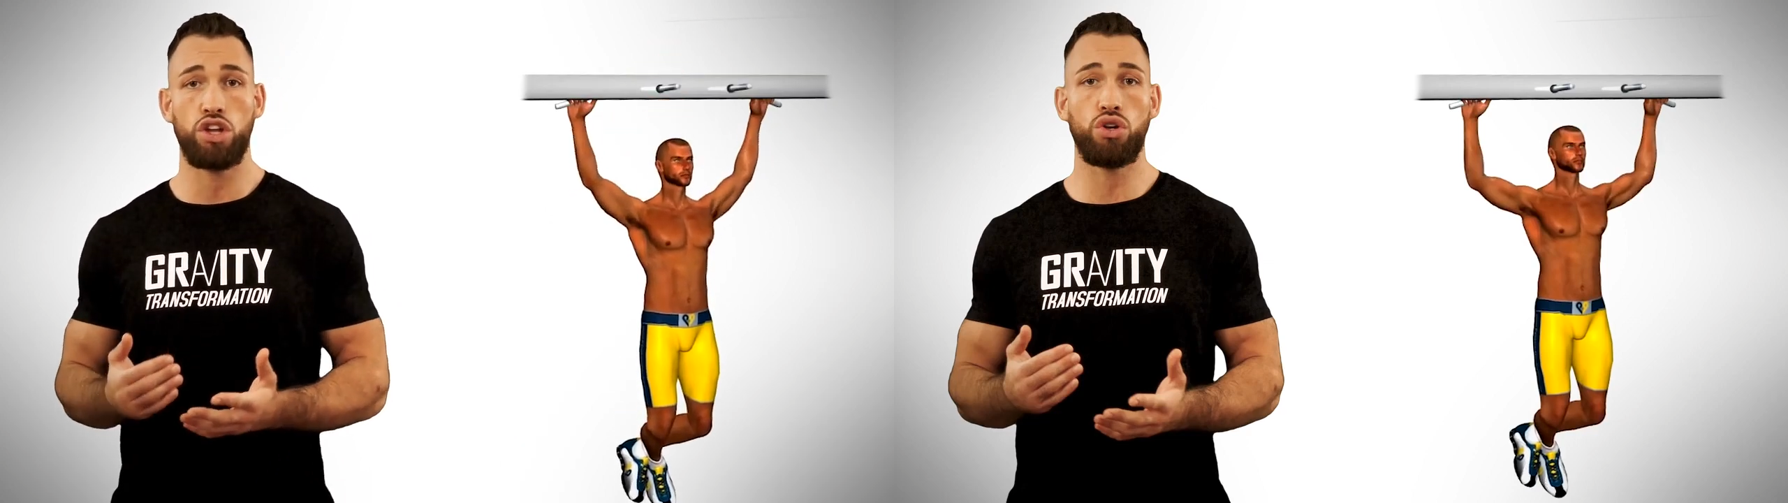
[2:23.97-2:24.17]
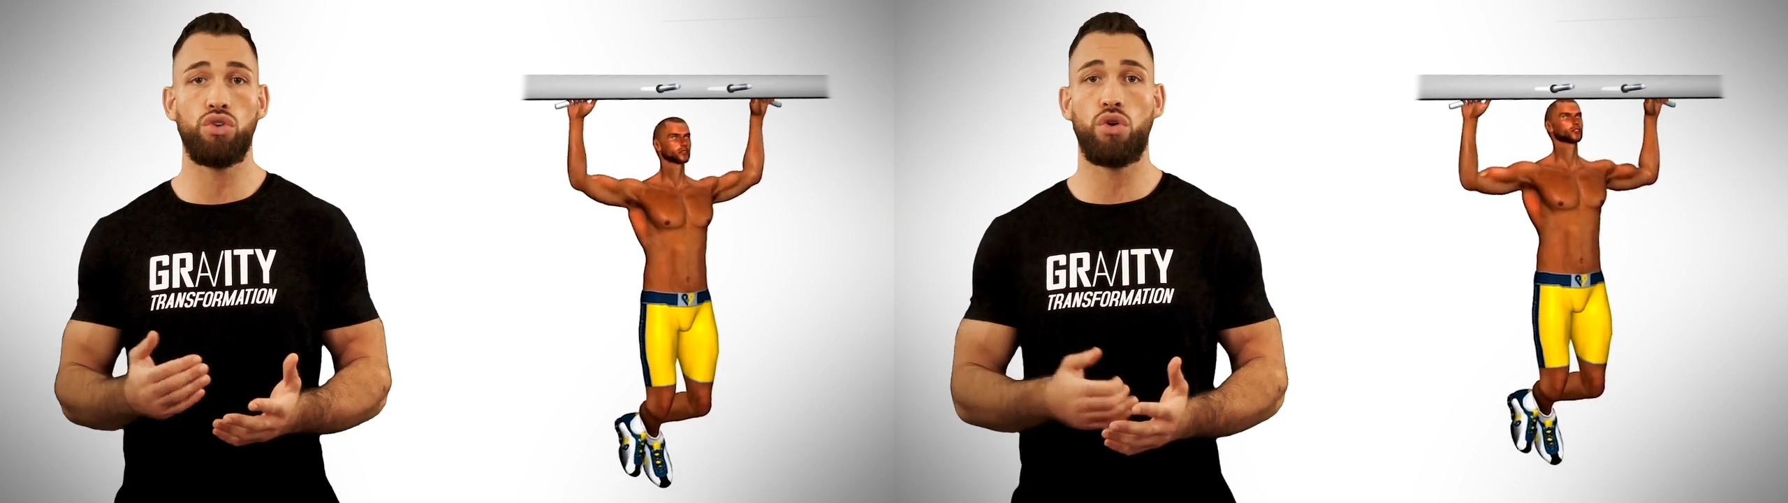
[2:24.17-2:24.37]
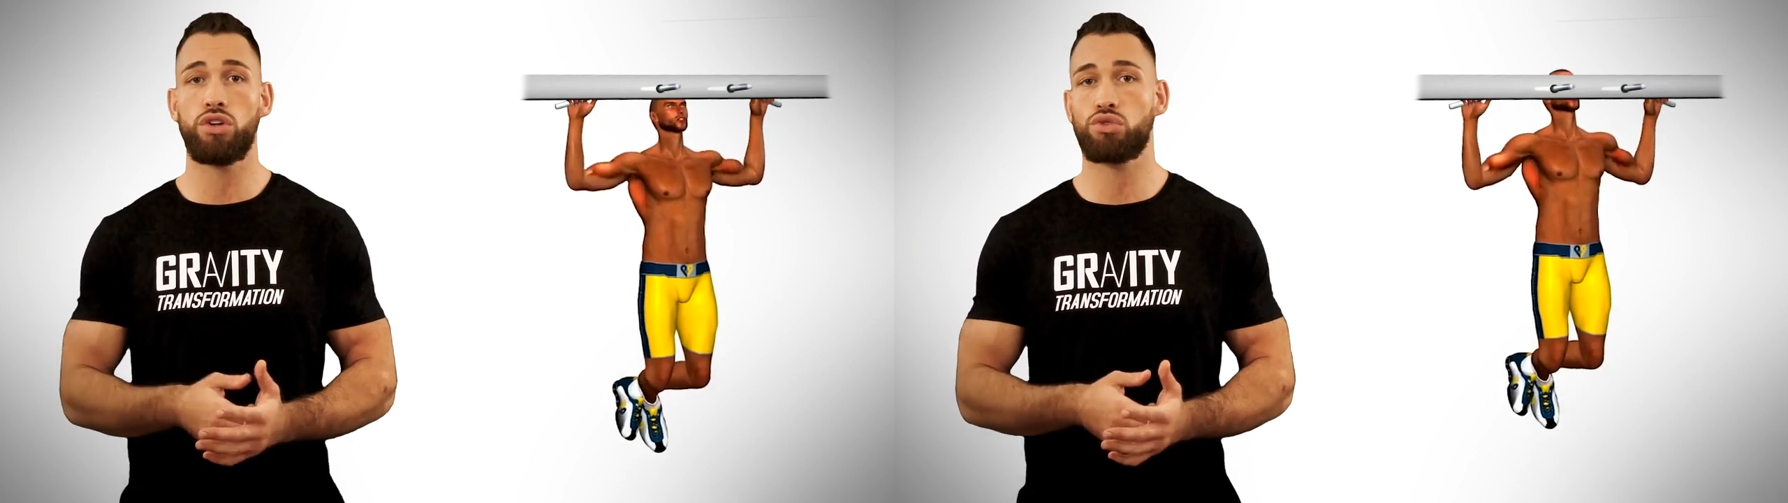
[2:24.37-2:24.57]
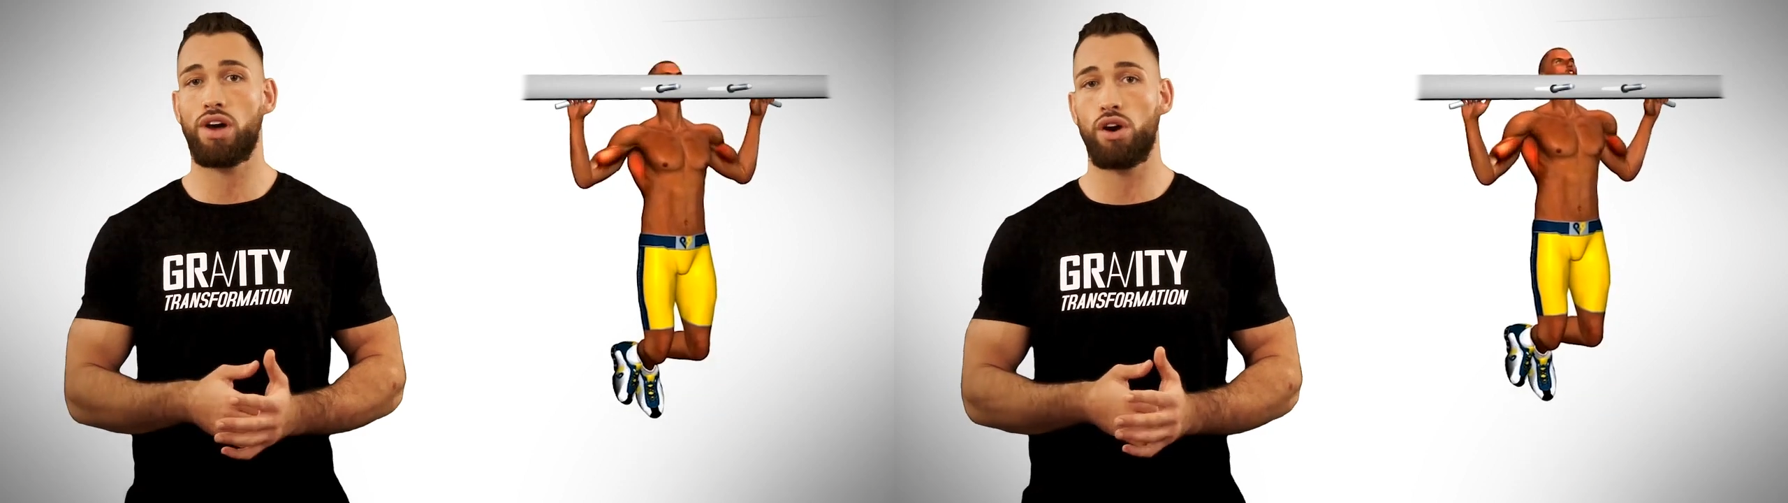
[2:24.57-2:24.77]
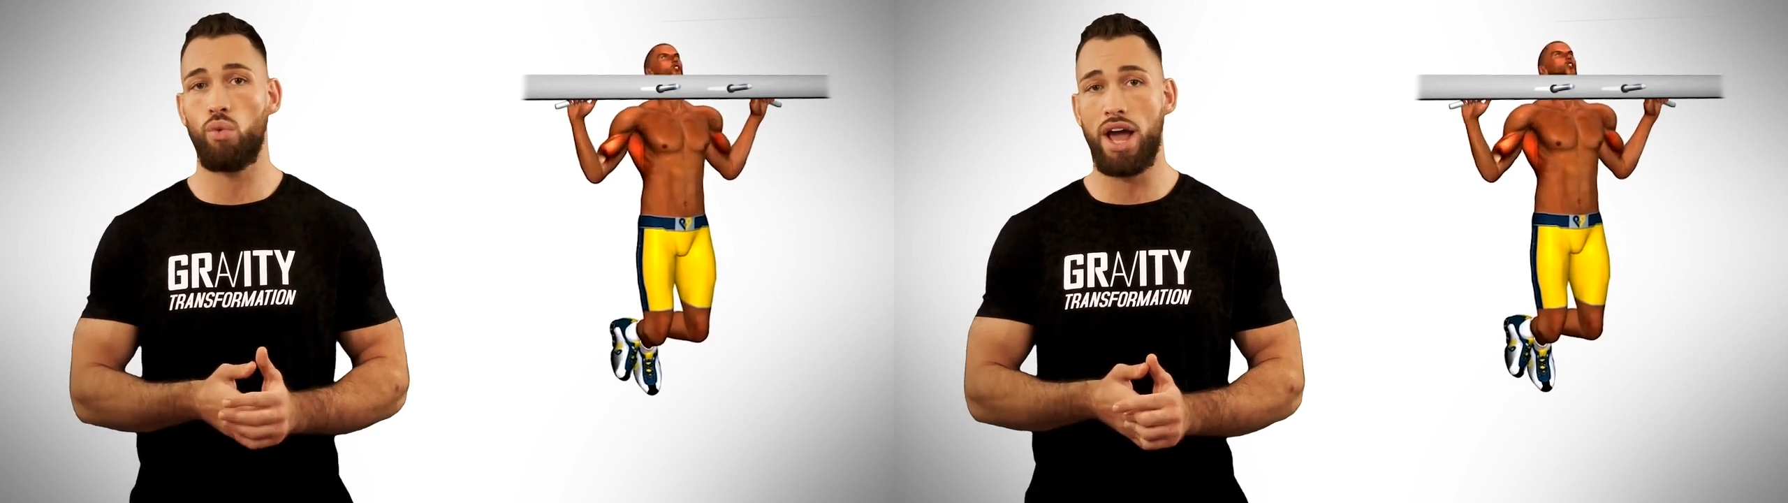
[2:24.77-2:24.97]
you'll notice
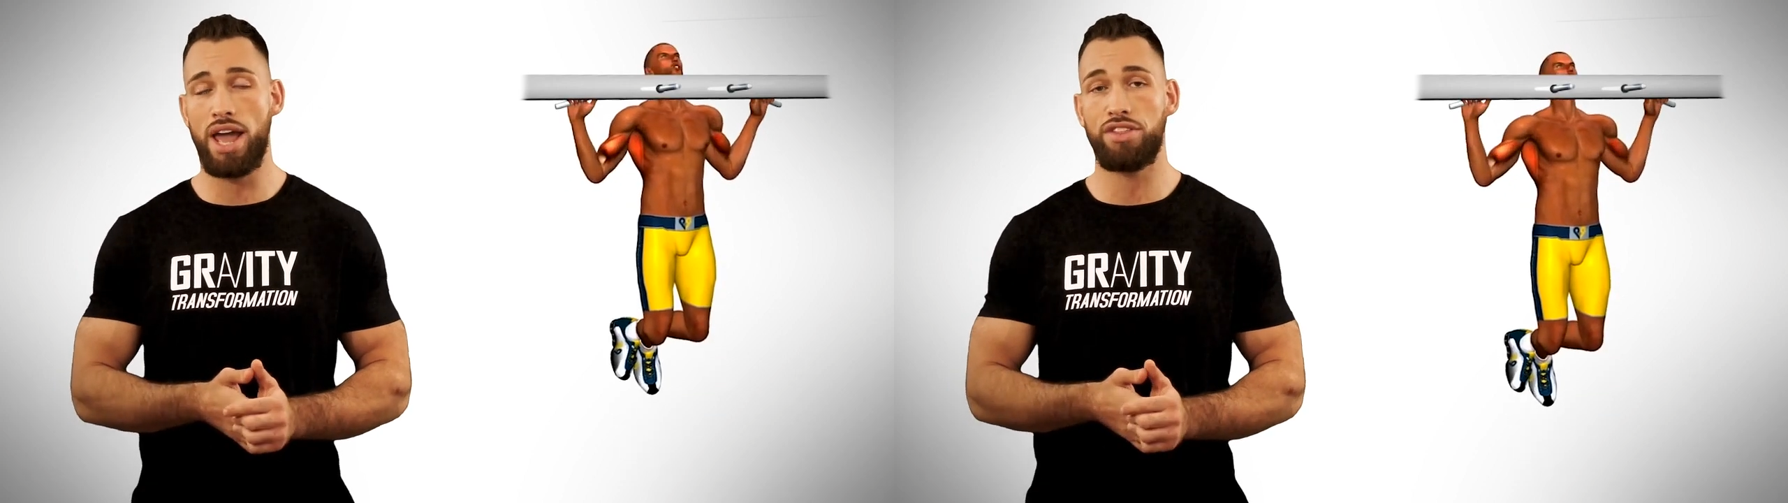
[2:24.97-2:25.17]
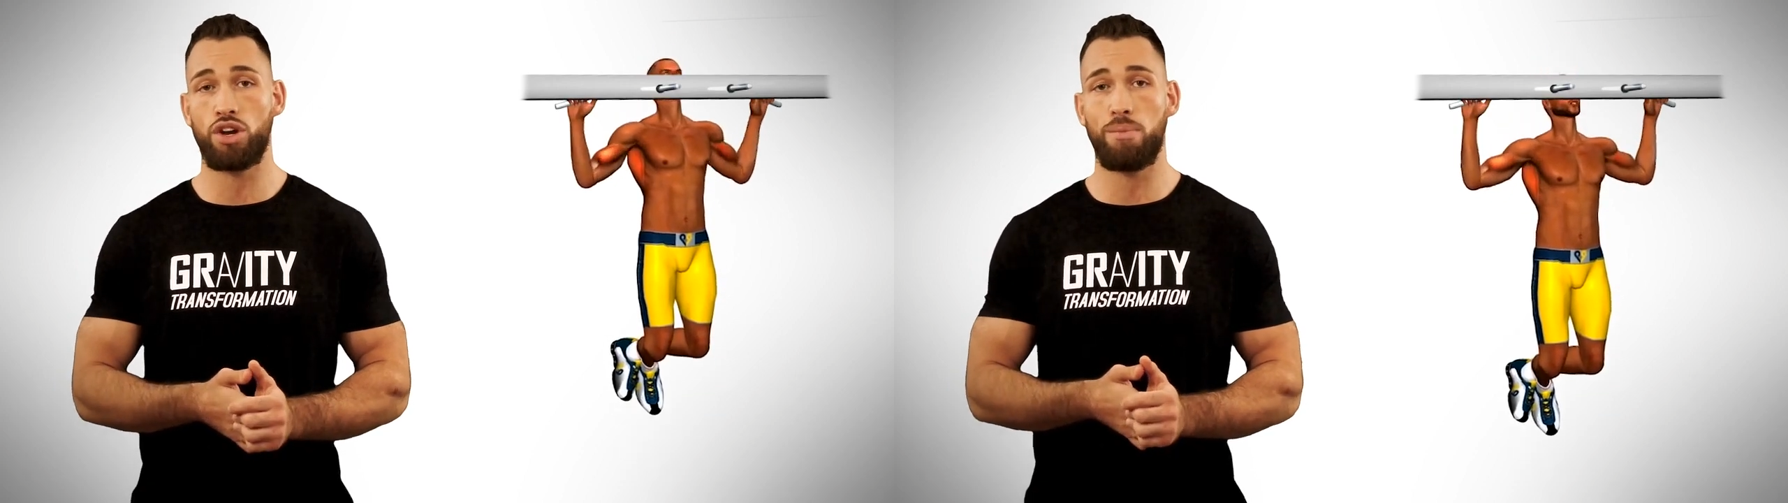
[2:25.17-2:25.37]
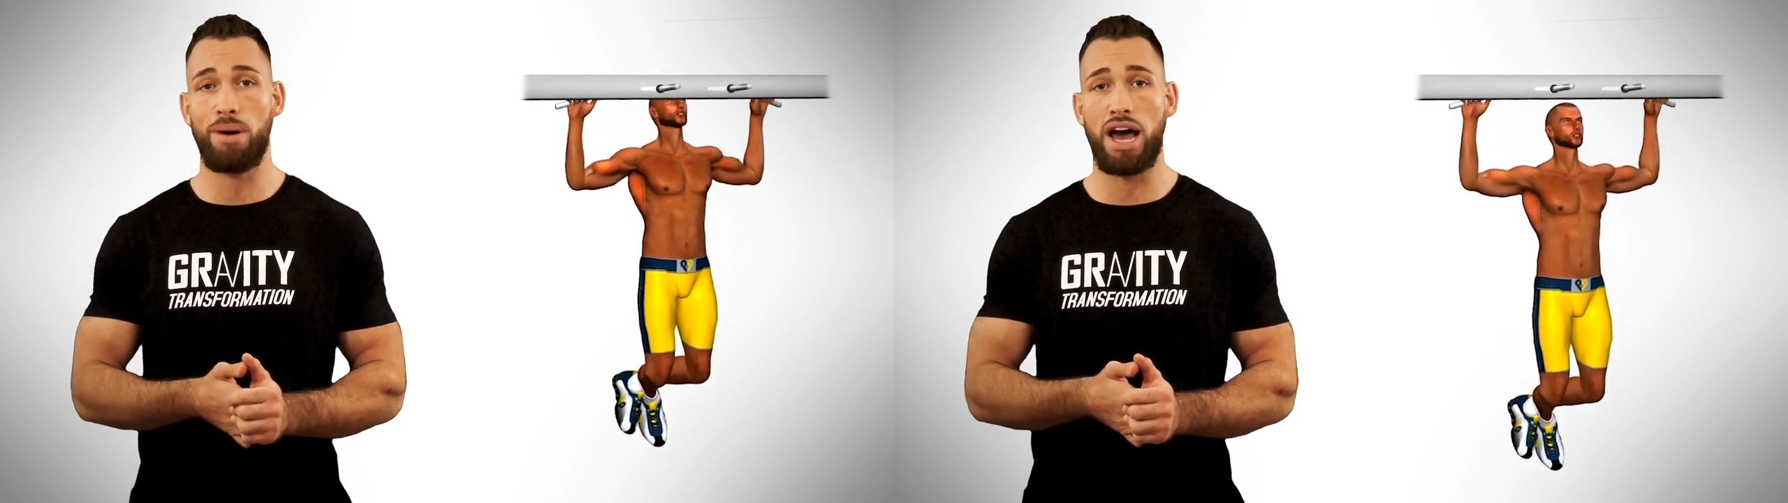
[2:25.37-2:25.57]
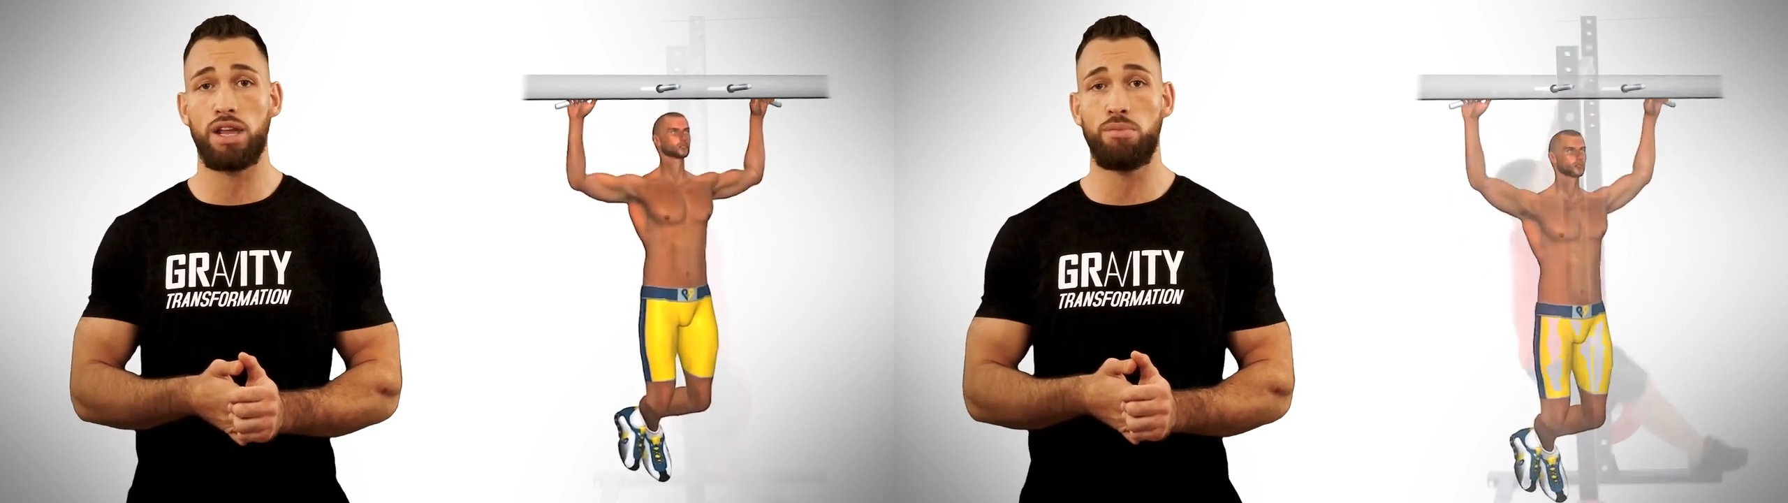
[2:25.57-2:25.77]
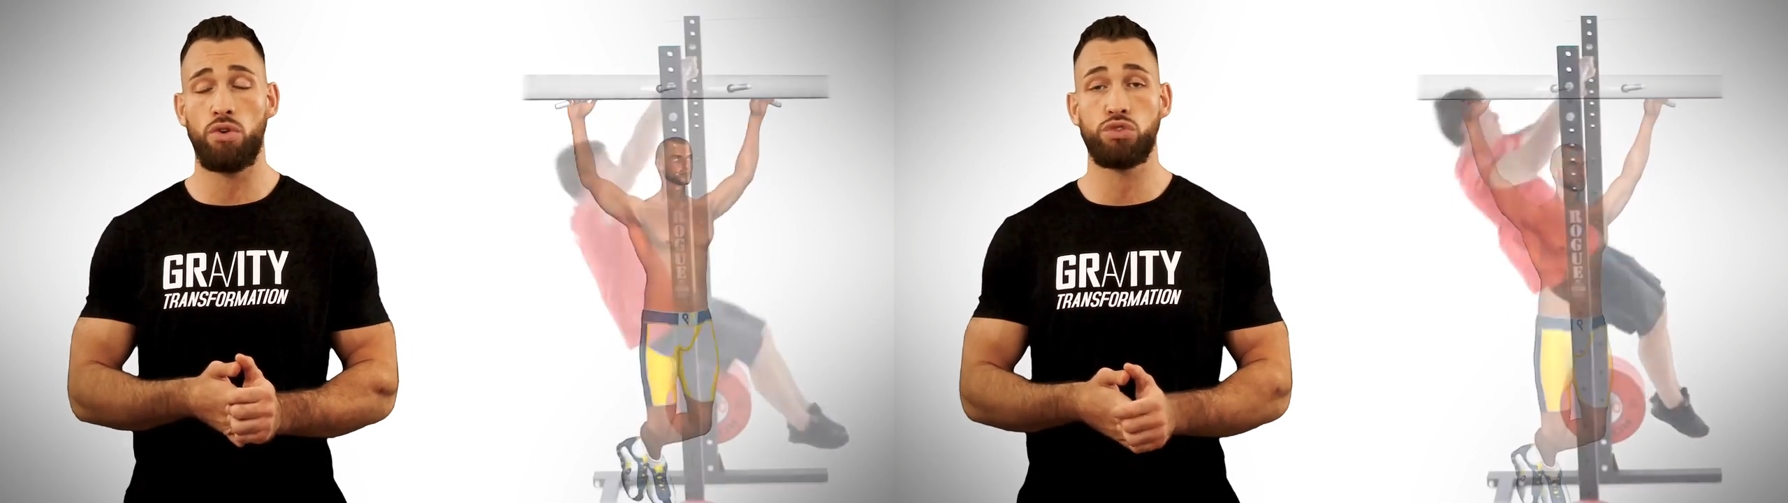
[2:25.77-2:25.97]
right away that your
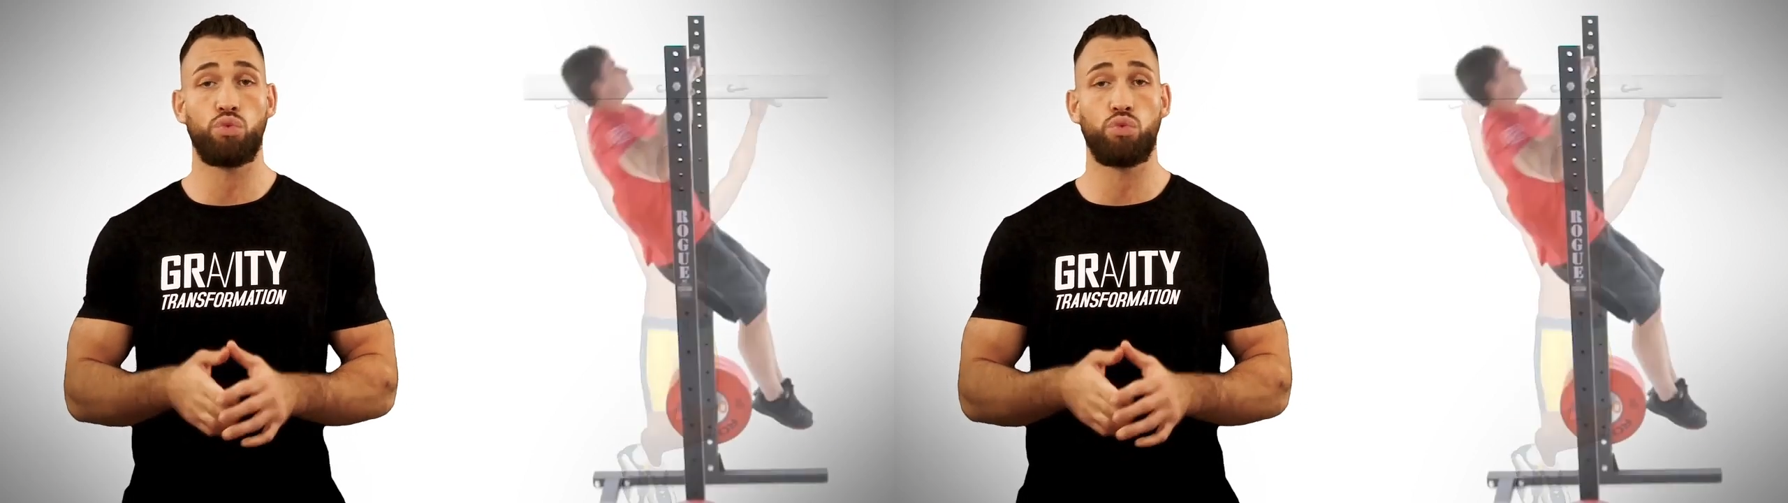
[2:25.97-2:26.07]
body moves